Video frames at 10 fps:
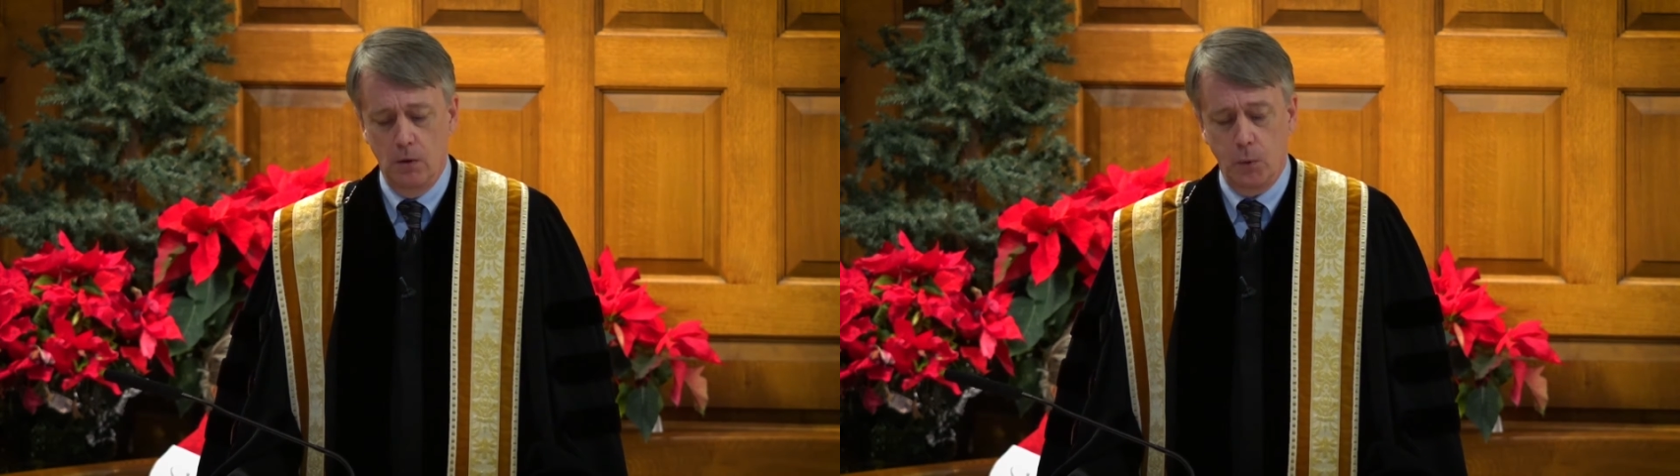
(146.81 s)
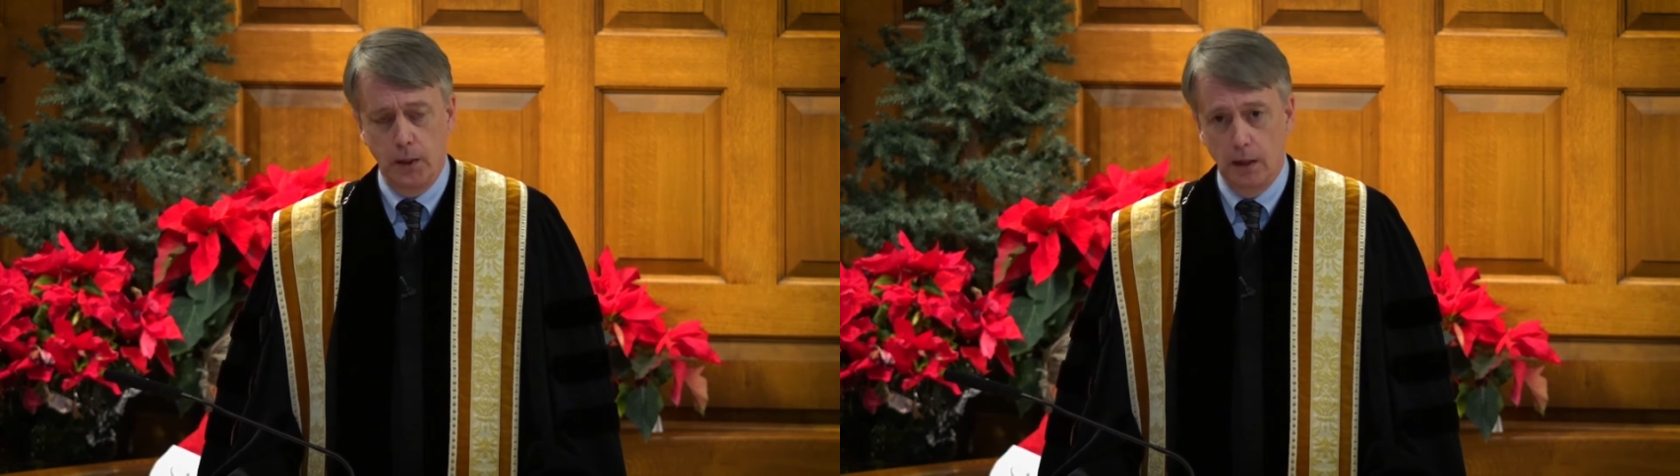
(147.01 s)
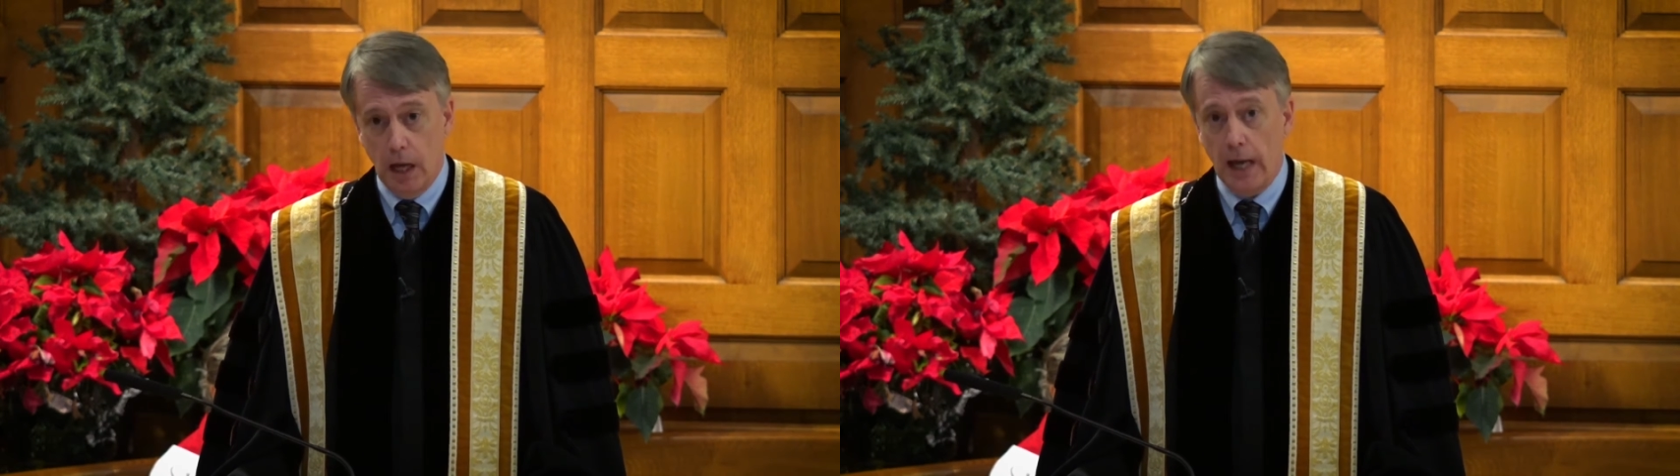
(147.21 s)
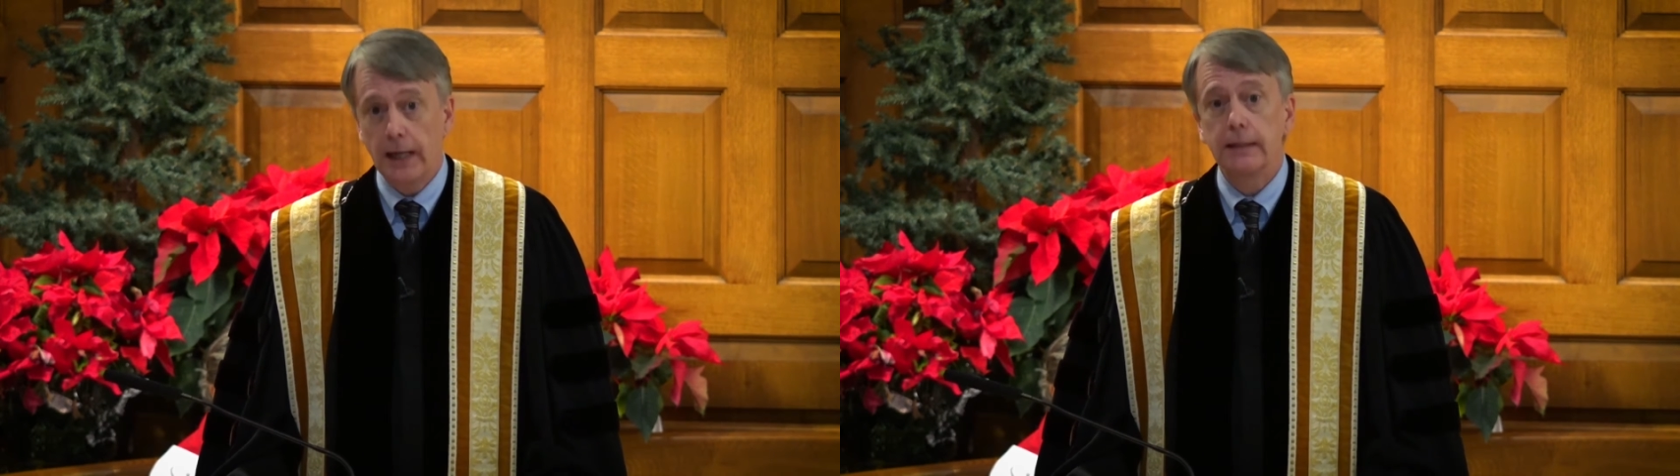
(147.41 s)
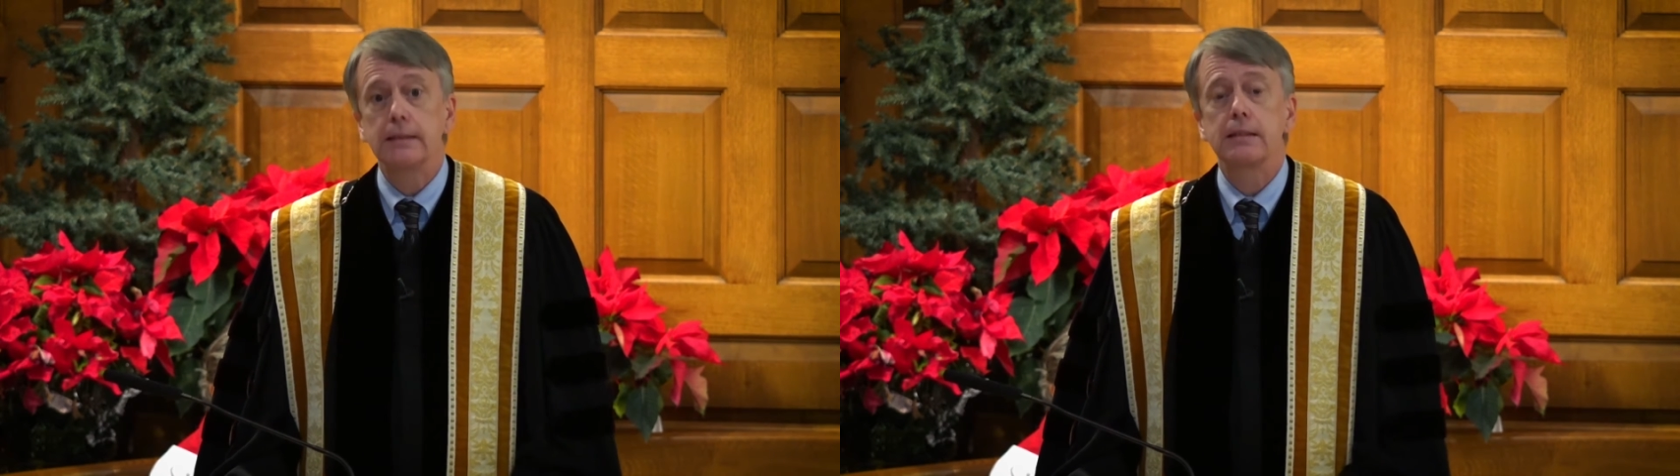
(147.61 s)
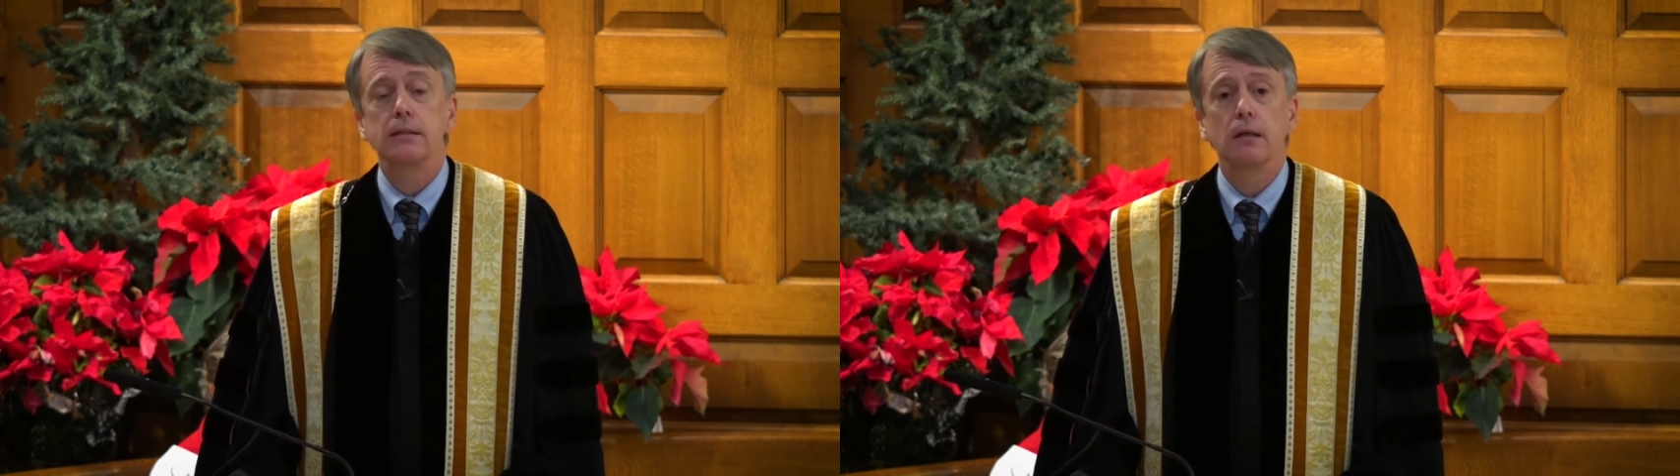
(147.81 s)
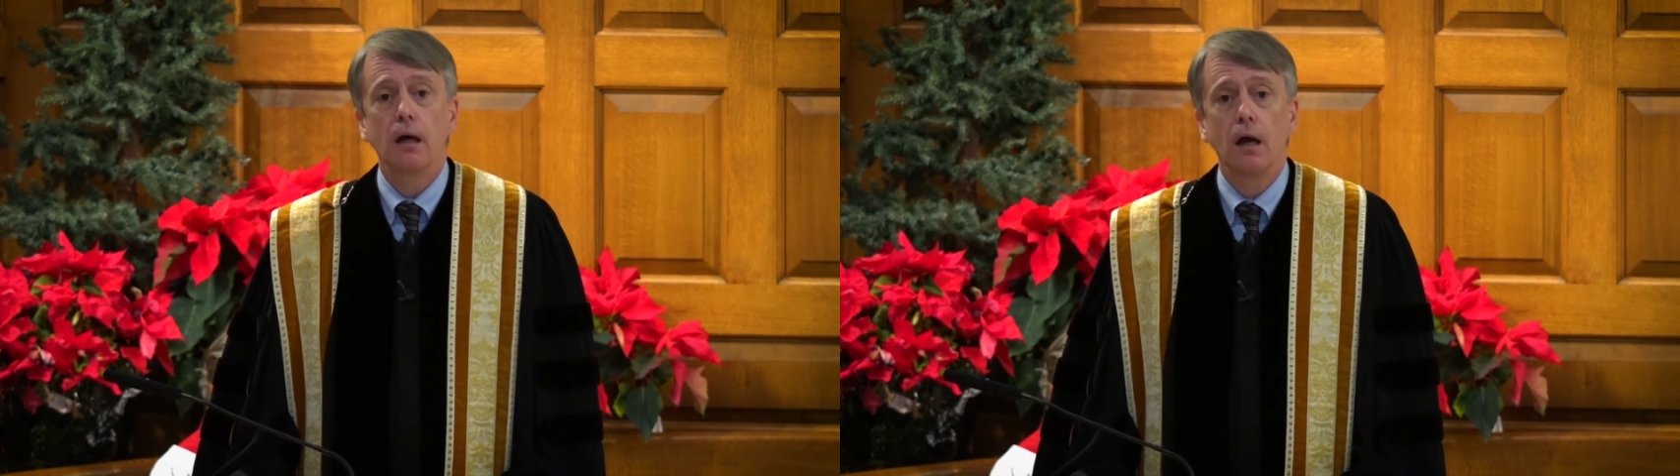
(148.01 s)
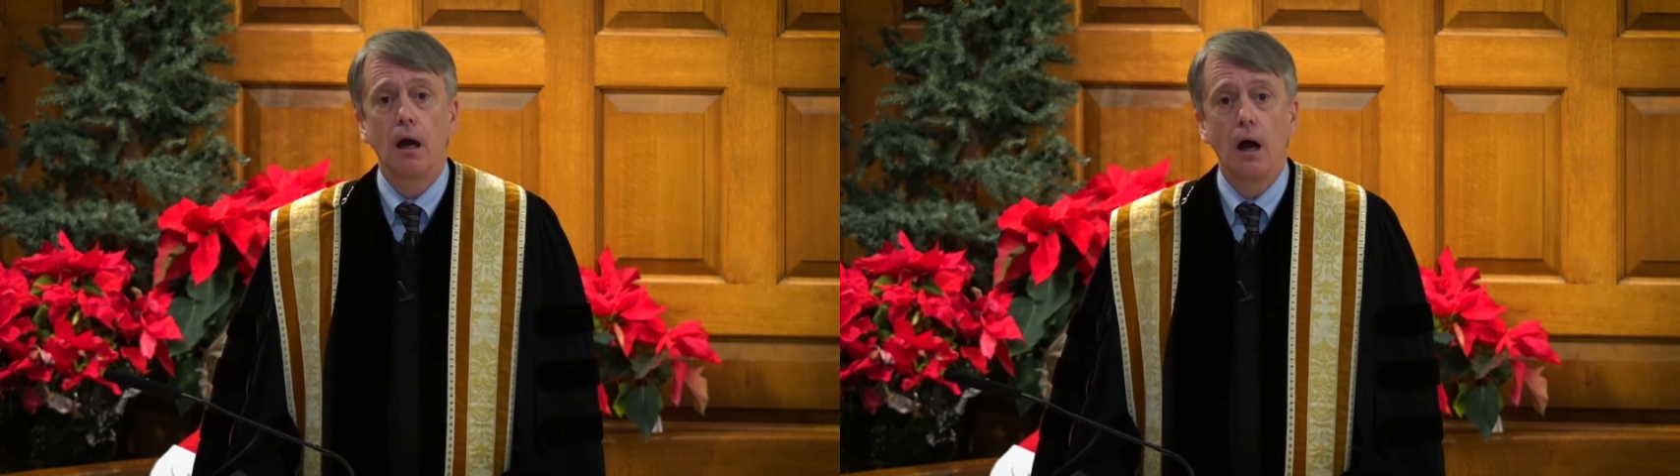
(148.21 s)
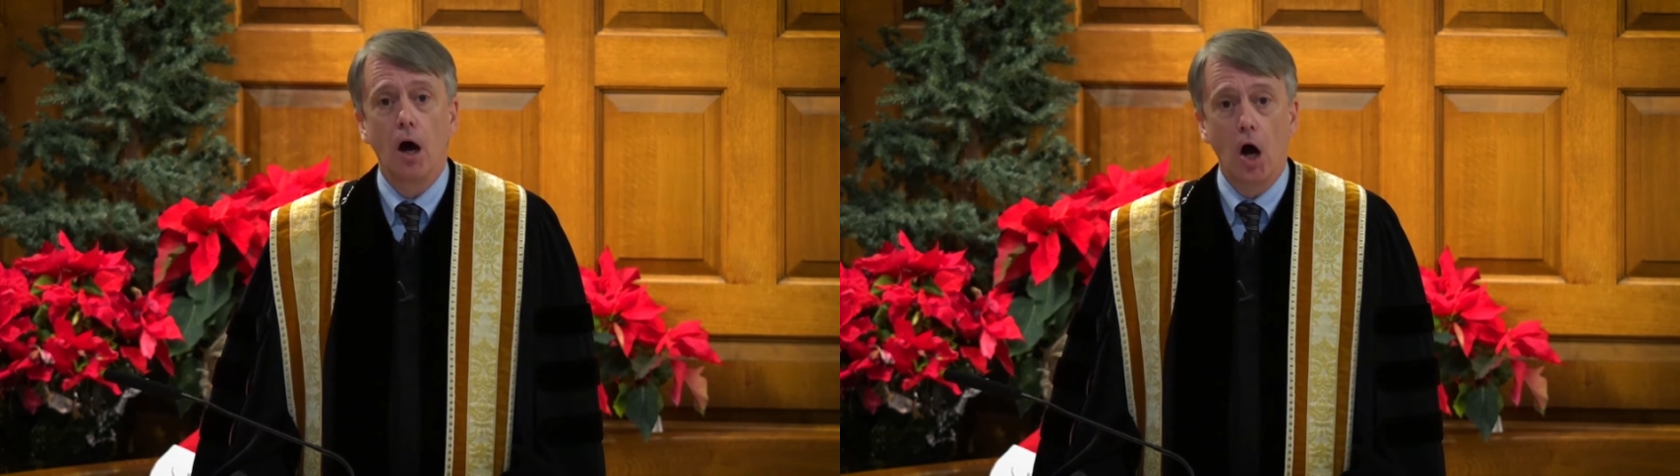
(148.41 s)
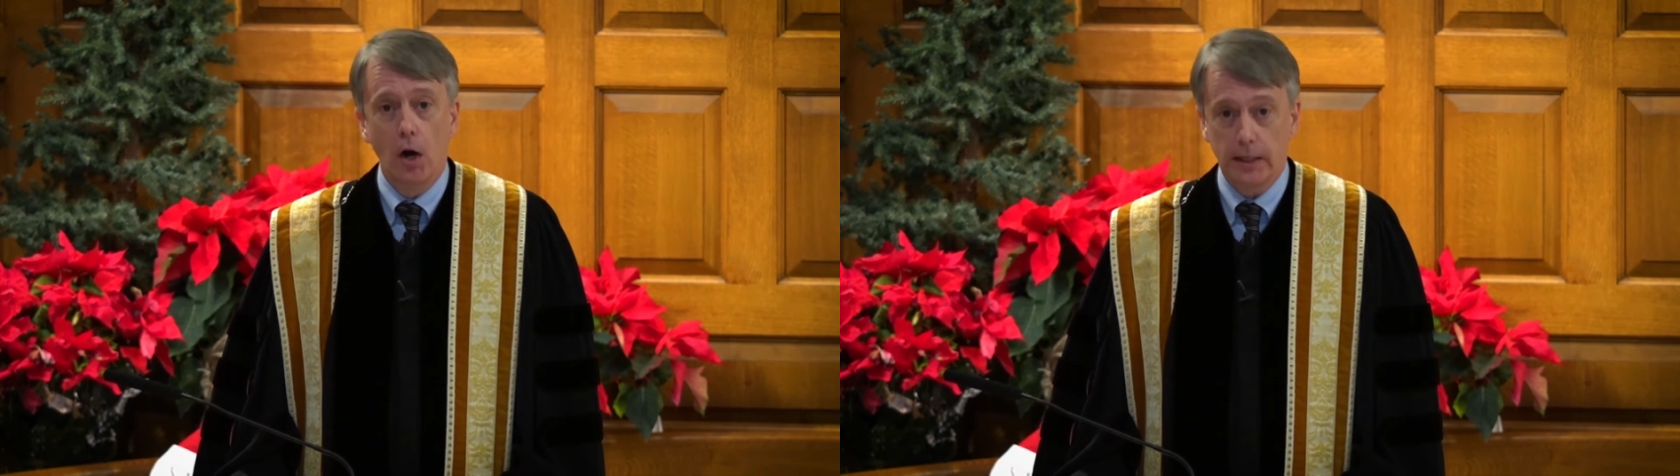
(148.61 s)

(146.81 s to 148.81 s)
When lies are